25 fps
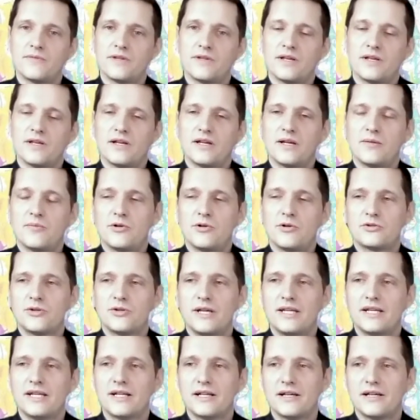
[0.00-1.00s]
And I'm also
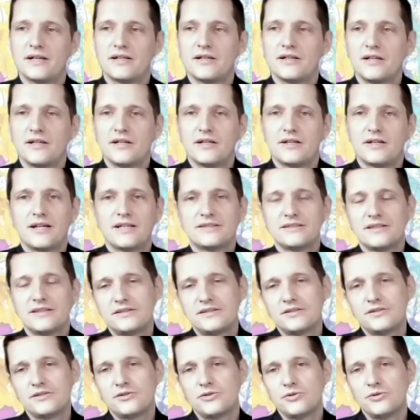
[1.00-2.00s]
heading a nice
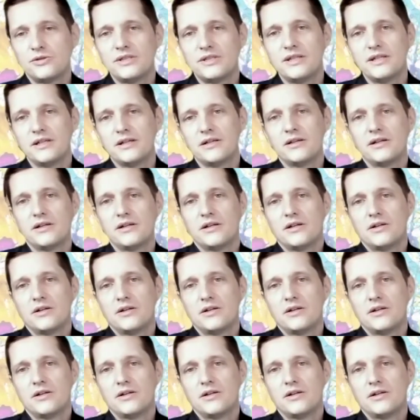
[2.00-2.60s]
institute here,